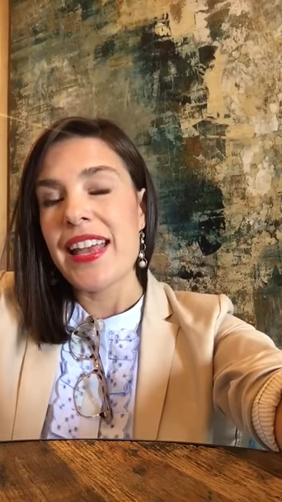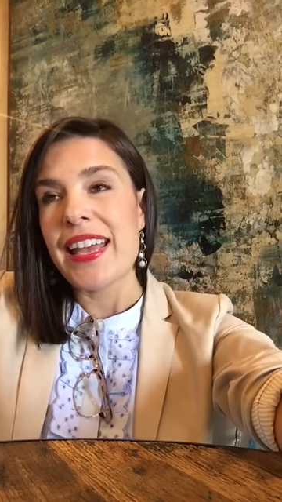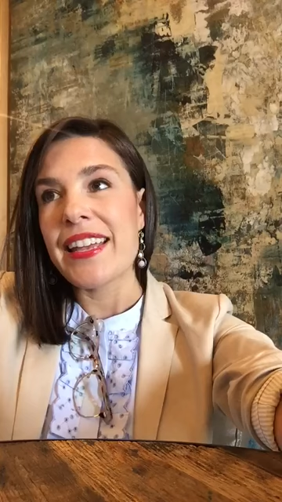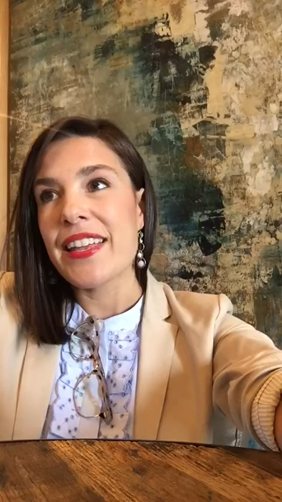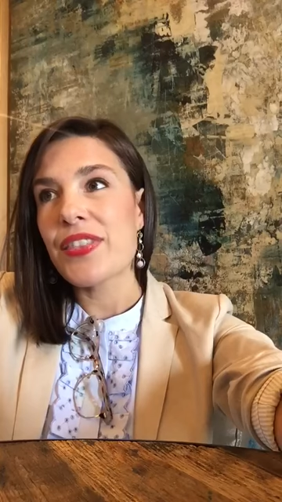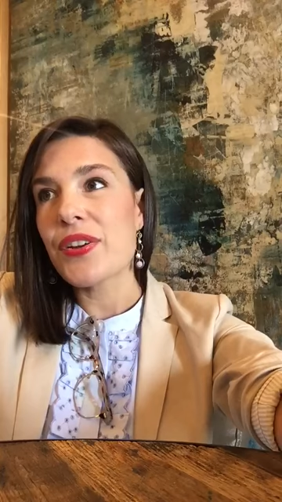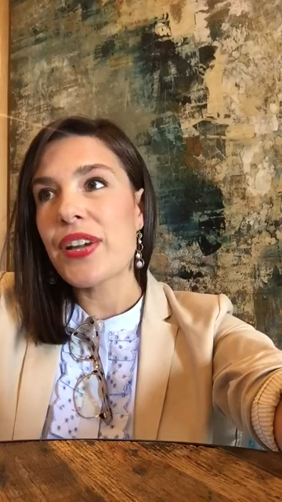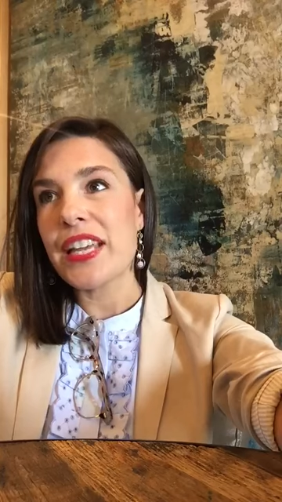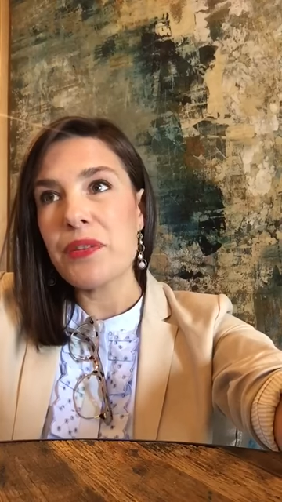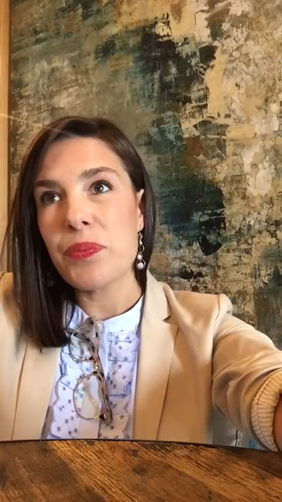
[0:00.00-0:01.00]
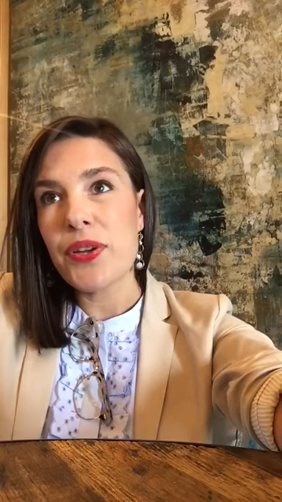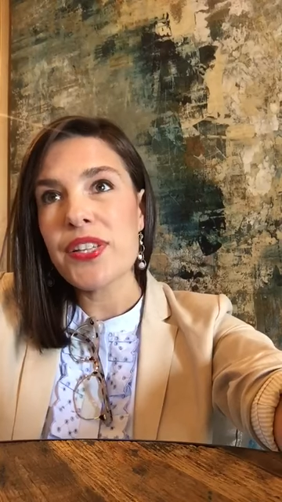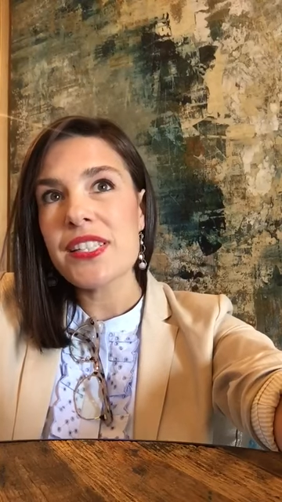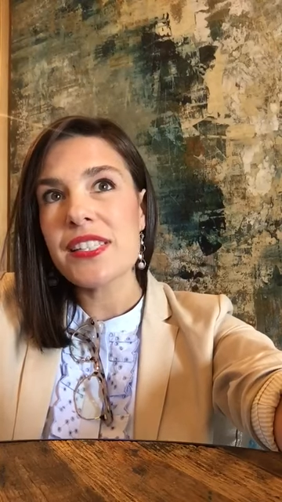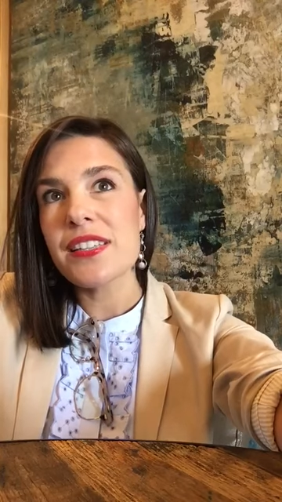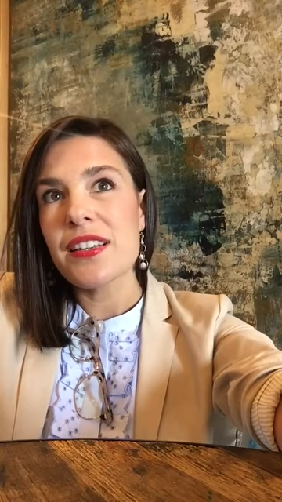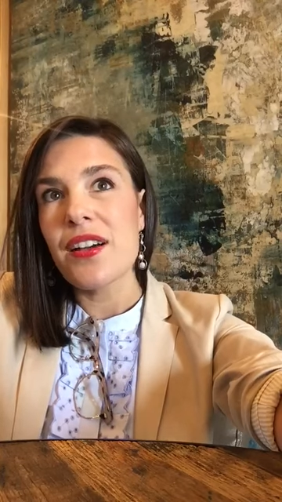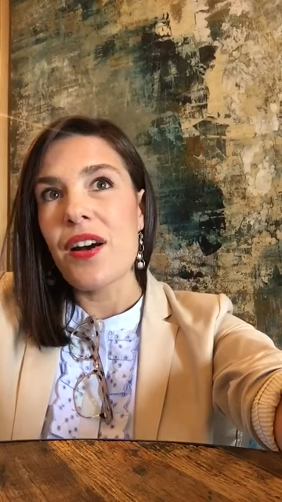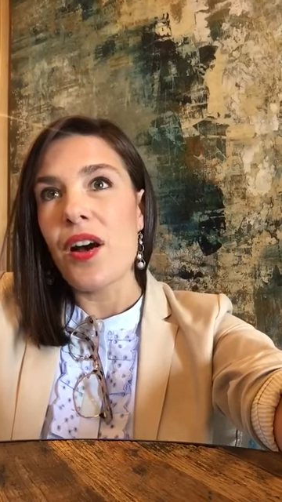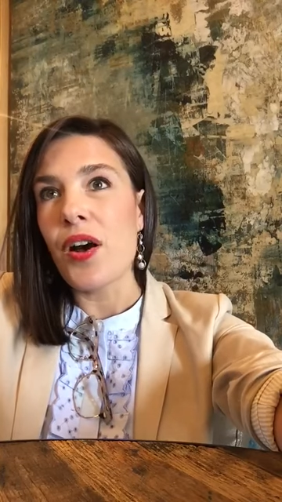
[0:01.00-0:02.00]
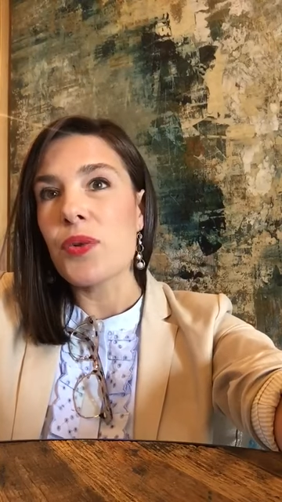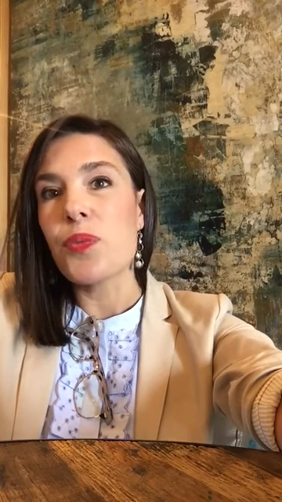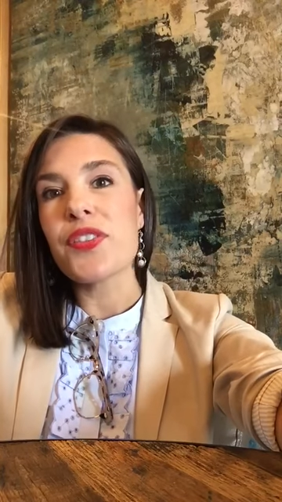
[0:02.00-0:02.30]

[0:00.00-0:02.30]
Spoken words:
and get their input on